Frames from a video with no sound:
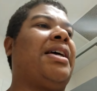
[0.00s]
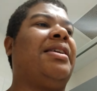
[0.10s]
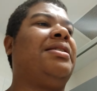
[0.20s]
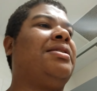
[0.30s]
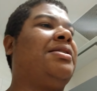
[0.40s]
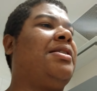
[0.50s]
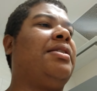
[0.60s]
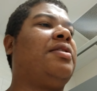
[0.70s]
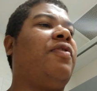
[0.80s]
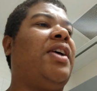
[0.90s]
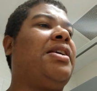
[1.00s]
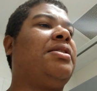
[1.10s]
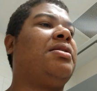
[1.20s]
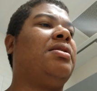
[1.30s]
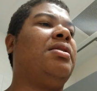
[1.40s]
I didn't see his
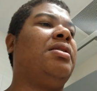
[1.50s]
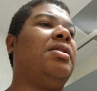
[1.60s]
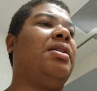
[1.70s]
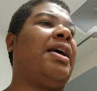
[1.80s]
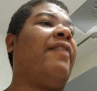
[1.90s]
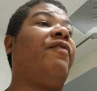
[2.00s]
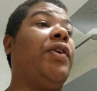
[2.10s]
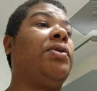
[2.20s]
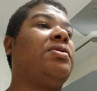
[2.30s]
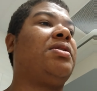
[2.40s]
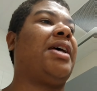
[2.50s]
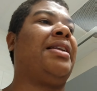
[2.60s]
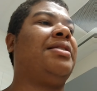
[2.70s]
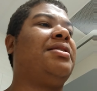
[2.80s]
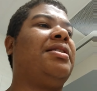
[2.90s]
face at first. I
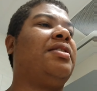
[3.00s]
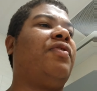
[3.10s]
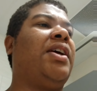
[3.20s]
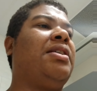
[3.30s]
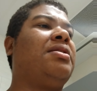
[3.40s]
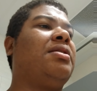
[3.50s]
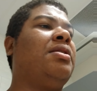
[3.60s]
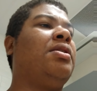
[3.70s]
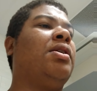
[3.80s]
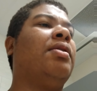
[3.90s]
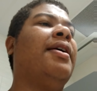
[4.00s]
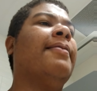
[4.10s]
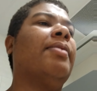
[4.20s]
didn't see his face, you know.